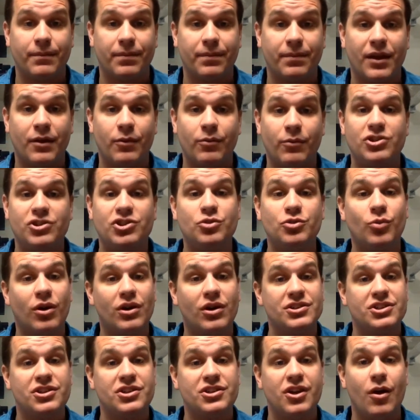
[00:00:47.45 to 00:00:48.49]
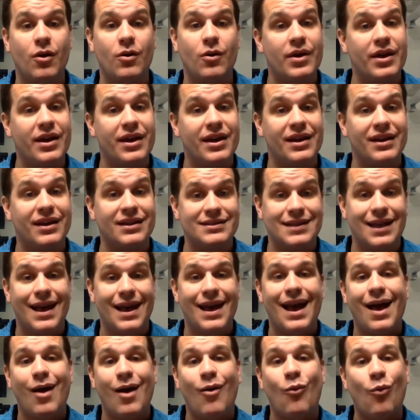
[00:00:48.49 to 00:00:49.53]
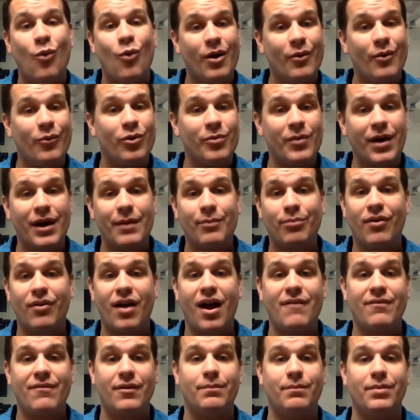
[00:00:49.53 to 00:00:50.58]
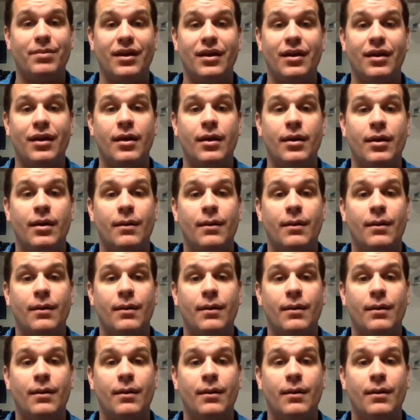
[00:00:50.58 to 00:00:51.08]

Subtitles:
And what you want to know is, what will my profit be